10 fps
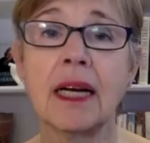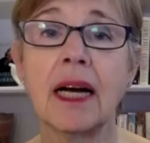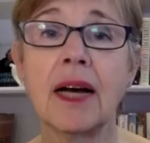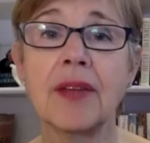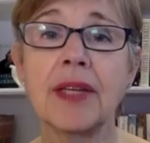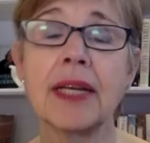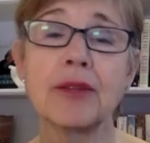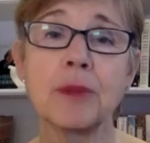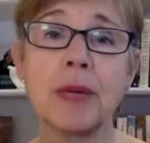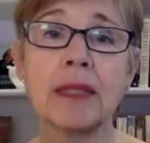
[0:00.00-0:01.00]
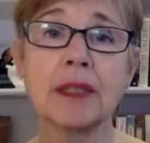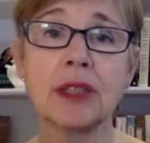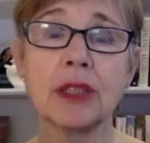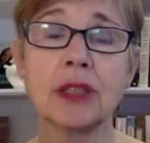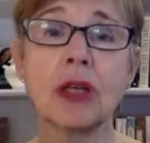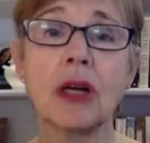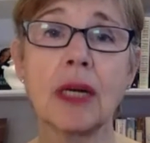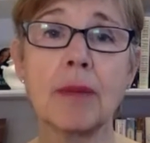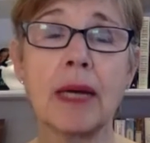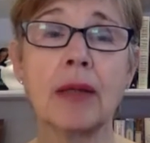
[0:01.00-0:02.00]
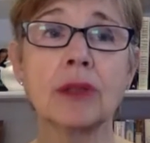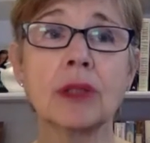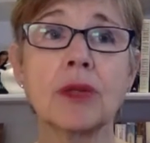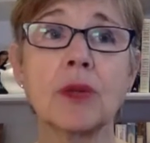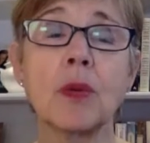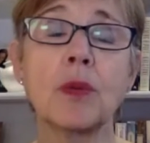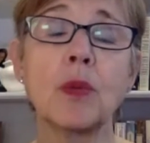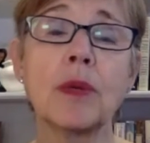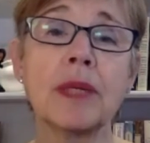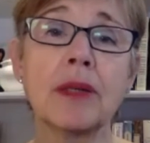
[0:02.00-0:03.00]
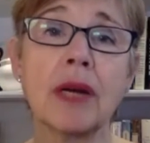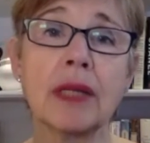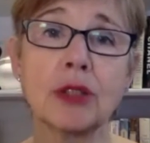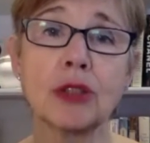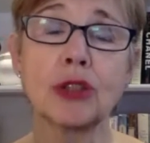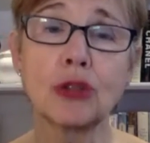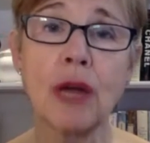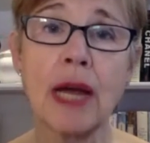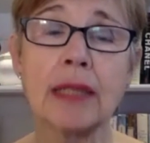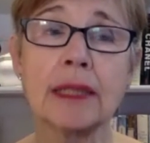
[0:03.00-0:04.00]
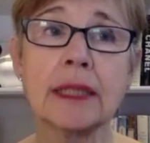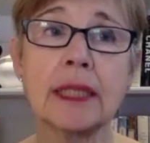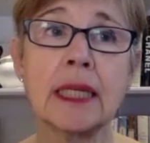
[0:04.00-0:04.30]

uh, that anthropologists talk about, so that when women are under stress,